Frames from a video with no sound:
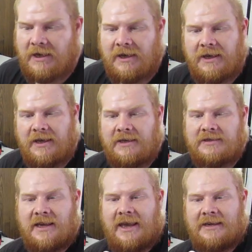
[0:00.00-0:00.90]

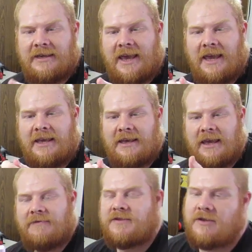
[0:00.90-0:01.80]
is it
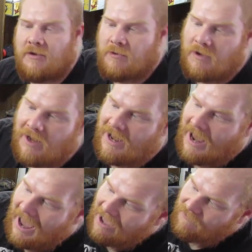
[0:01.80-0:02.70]
gives you a
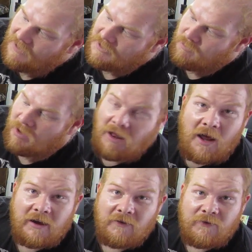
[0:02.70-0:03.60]
1/2 inch
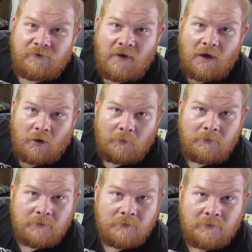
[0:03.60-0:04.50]
plug of foam